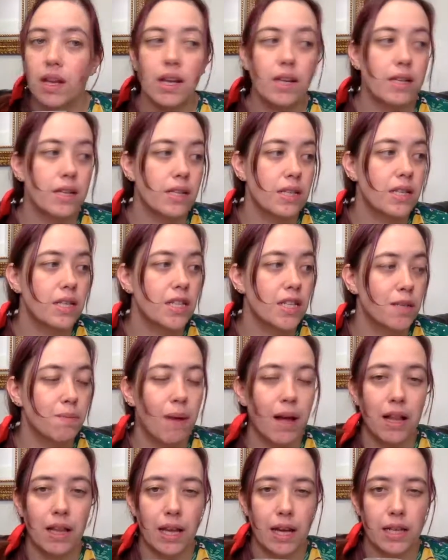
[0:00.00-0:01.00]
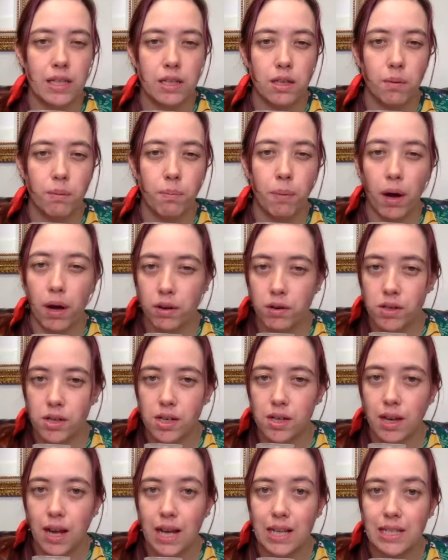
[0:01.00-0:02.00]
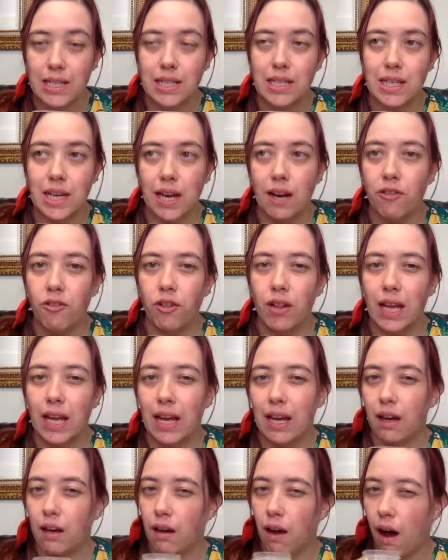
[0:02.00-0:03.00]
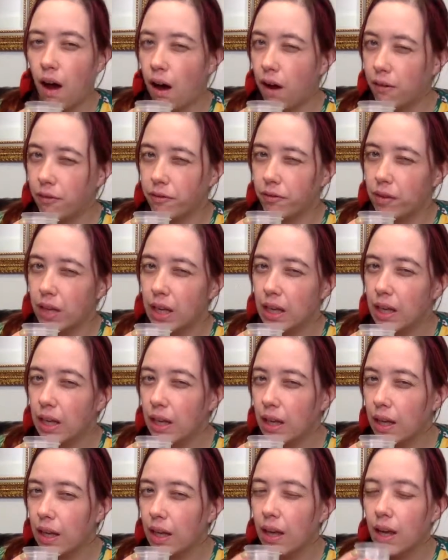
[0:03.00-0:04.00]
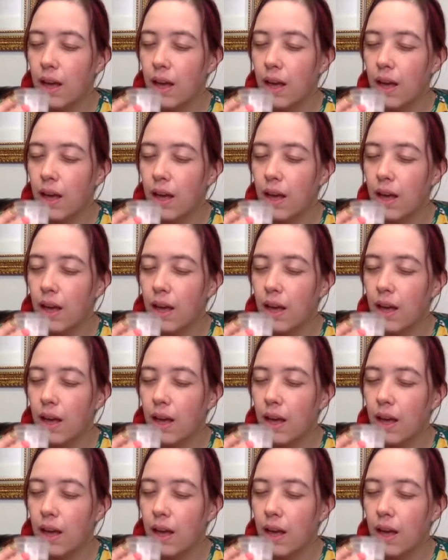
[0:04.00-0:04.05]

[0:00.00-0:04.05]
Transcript: it doesn't smell as pungent as it did like coffee.